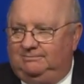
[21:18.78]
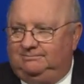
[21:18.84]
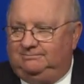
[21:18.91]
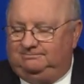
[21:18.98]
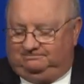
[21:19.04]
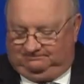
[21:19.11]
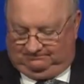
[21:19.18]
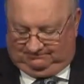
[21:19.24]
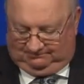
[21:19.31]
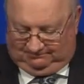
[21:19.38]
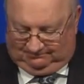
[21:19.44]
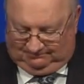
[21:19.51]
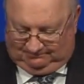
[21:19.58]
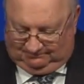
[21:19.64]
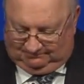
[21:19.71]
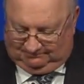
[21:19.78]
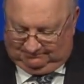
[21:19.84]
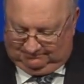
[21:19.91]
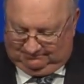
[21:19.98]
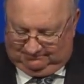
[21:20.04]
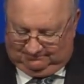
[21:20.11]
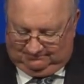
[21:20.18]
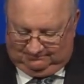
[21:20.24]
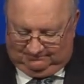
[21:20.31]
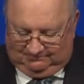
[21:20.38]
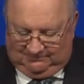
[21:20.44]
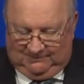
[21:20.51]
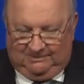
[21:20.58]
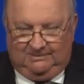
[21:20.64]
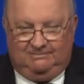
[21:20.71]

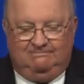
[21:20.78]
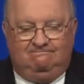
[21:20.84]
Nothing is said.